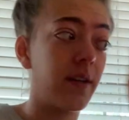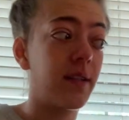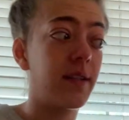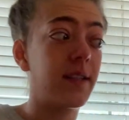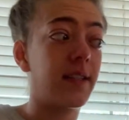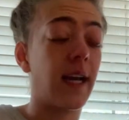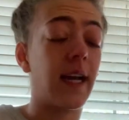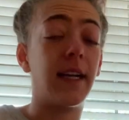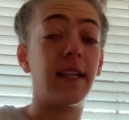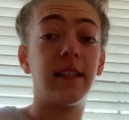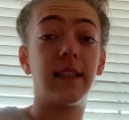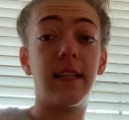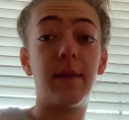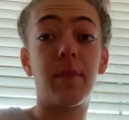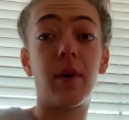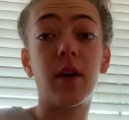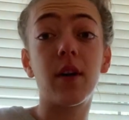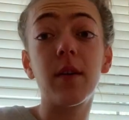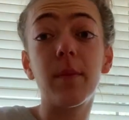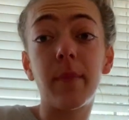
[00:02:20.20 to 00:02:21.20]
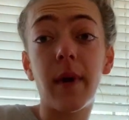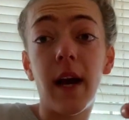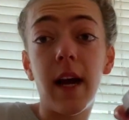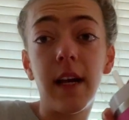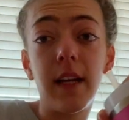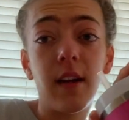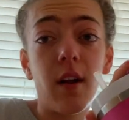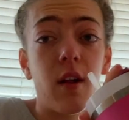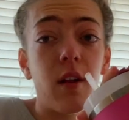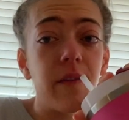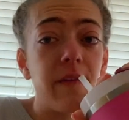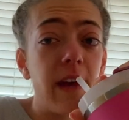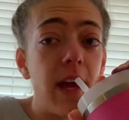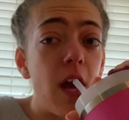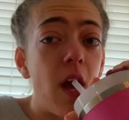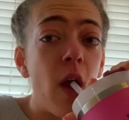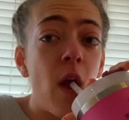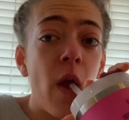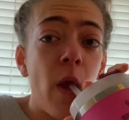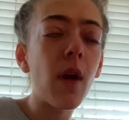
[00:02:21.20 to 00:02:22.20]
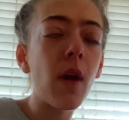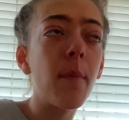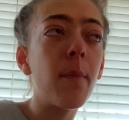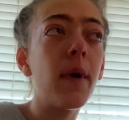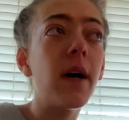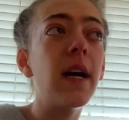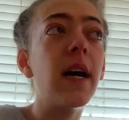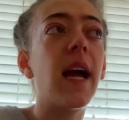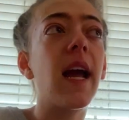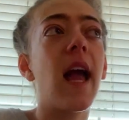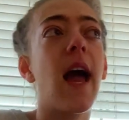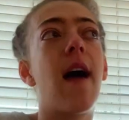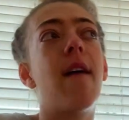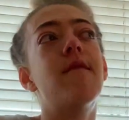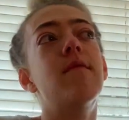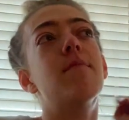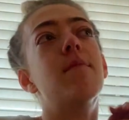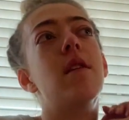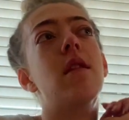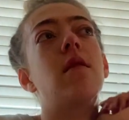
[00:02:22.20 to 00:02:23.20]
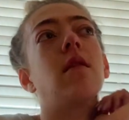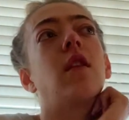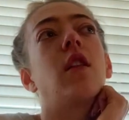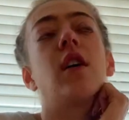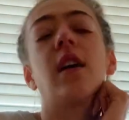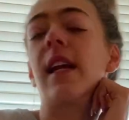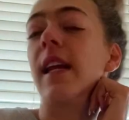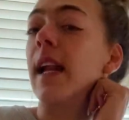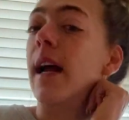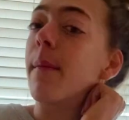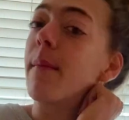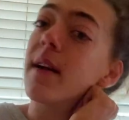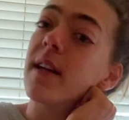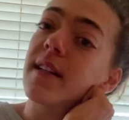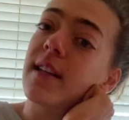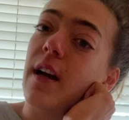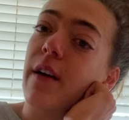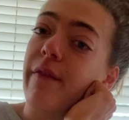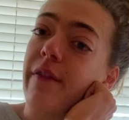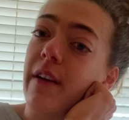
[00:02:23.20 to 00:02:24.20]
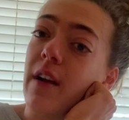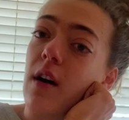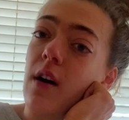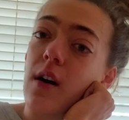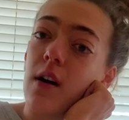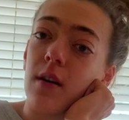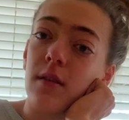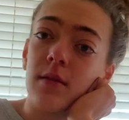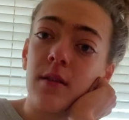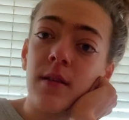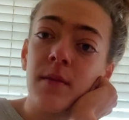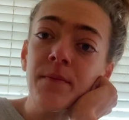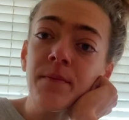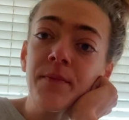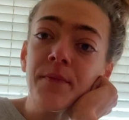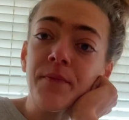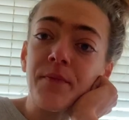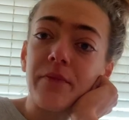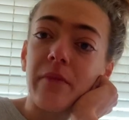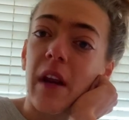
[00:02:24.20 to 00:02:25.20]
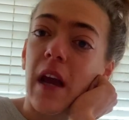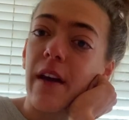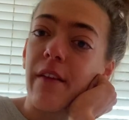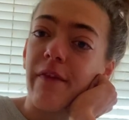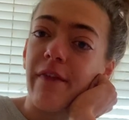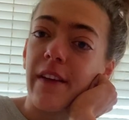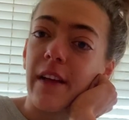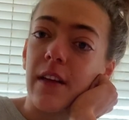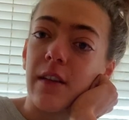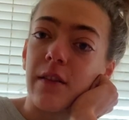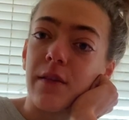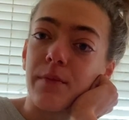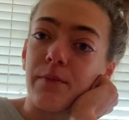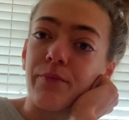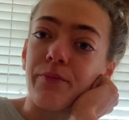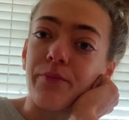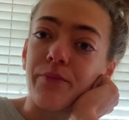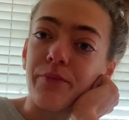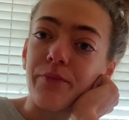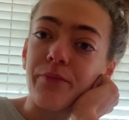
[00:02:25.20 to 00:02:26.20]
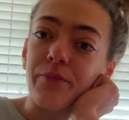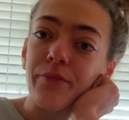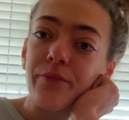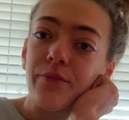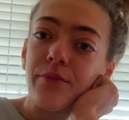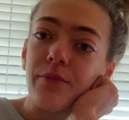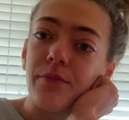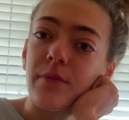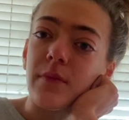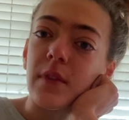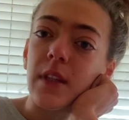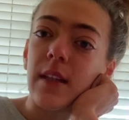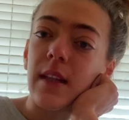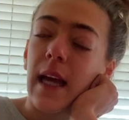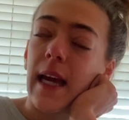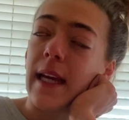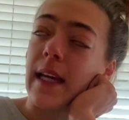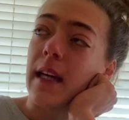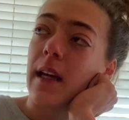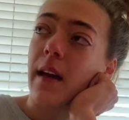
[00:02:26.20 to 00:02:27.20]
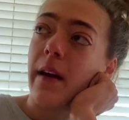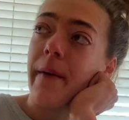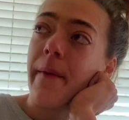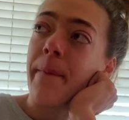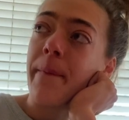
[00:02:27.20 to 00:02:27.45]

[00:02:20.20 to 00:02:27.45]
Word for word: sciencey part behind all of it, but I haven't been looking at myself at all. I feel like,